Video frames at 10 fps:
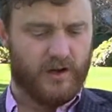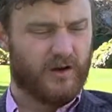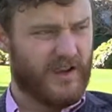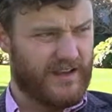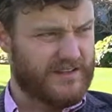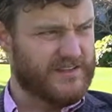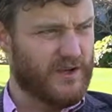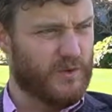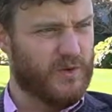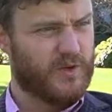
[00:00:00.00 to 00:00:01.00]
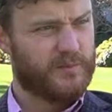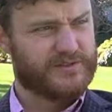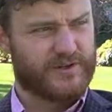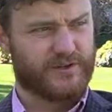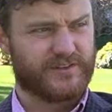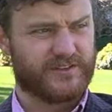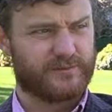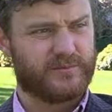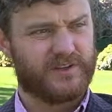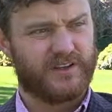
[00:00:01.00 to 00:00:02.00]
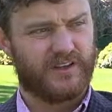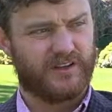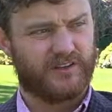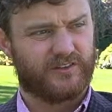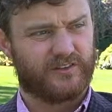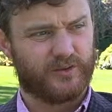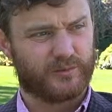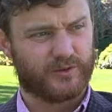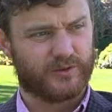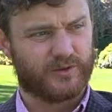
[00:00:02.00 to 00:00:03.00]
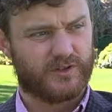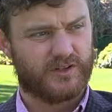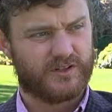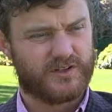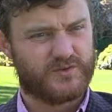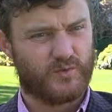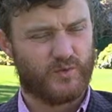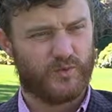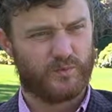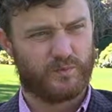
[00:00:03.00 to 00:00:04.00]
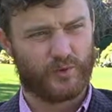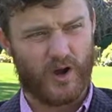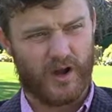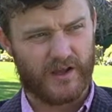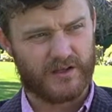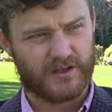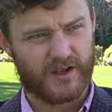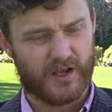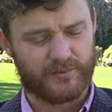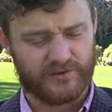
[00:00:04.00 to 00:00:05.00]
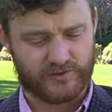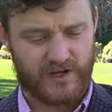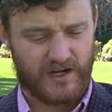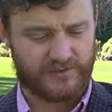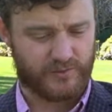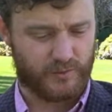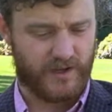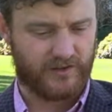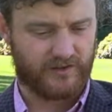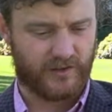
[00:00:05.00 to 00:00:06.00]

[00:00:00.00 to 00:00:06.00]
Okay, so paternalism is super broad, there's a lot of different ways.